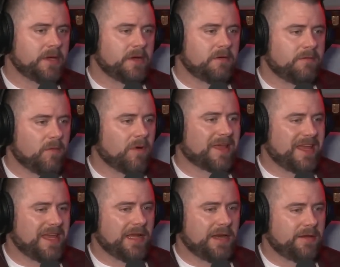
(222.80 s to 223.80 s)
for a
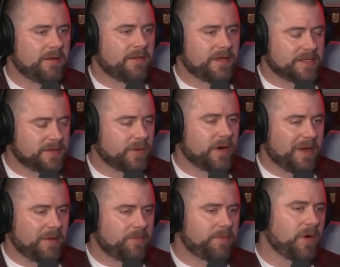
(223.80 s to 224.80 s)
kid, they're still going to be
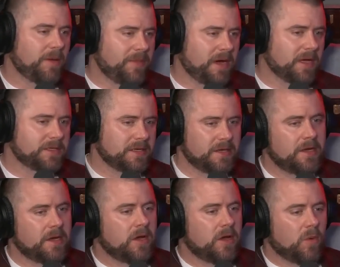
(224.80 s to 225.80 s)
able to bypass it.
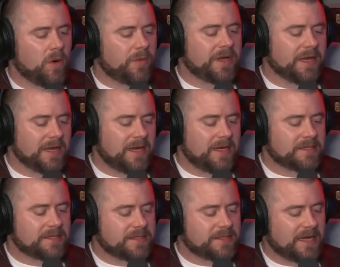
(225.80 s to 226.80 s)
What we need is
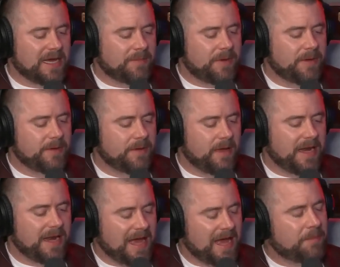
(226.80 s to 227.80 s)
to set up
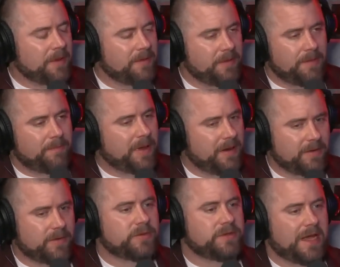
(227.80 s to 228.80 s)
an app that
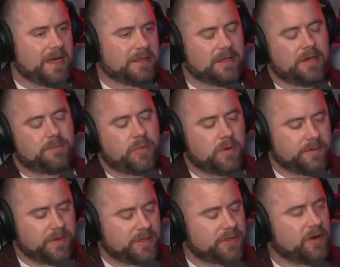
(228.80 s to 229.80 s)
parent could download, put on
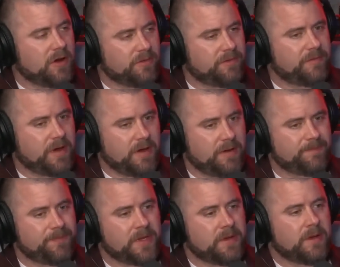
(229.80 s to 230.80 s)
their child's phone.
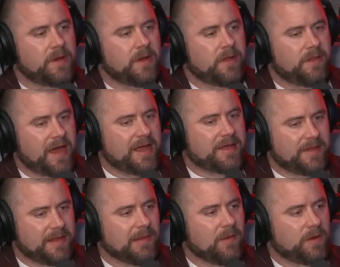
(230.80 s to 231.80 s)
They can
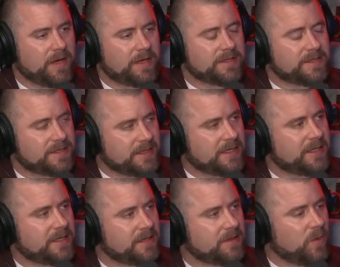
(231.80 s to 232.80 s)
then log in and
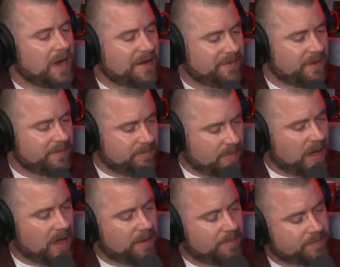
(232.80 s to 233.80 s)
see, or have like
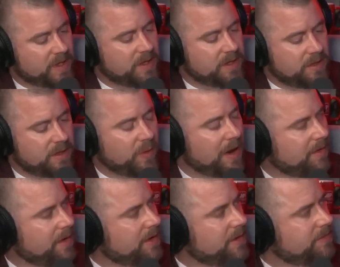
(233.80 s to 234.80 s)

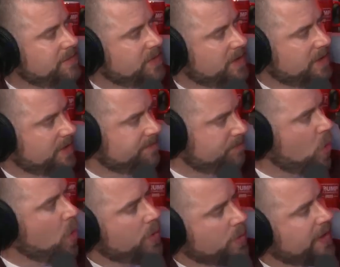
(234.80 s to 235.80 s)
a
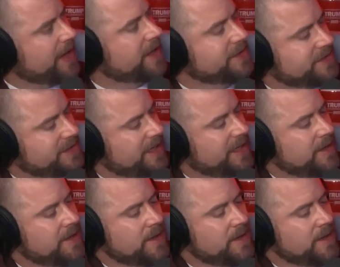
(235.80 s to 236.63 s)
portal they can see,